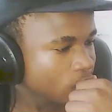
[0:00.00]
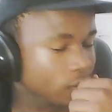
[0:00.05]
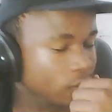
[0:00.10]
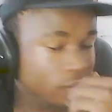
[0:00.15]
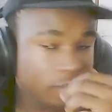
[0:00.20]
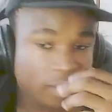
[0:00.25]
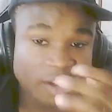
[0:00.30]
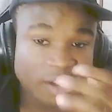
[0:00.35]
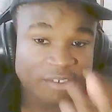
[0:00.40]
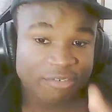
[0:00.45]

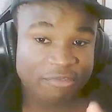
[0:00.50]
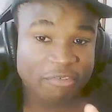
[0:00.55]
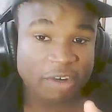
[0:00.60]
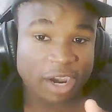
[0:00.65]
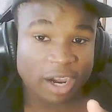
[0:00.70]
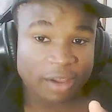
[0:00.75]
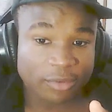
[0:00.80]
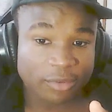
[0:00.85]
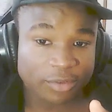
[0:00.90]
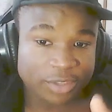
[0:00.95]
their
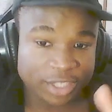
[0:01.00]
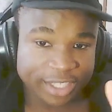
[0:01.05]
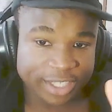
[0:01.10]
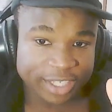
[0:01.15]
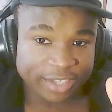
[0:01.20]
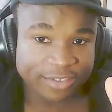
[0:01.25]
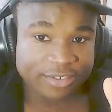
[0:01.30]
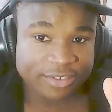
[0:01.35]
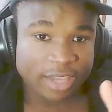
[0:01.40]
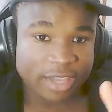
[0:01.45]
father, the
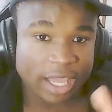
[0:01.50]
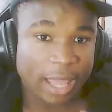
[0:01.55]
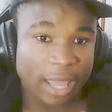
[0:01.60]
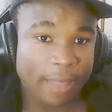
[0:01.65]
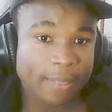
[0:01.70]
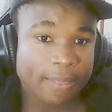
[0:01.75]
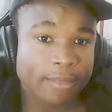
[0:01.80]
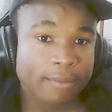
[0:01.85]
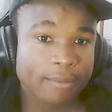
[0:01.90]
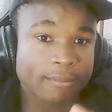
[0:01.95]
kids,
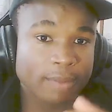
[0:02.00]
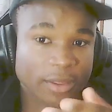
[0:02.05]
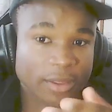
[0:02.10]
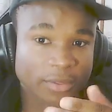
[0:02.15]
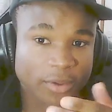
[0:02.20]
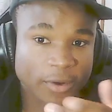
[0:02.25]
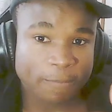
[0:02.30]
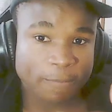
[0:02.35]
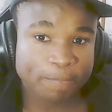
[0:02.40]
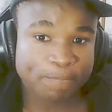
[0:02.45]
and the
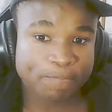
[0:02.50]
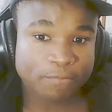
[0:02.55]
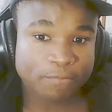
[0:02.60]
mother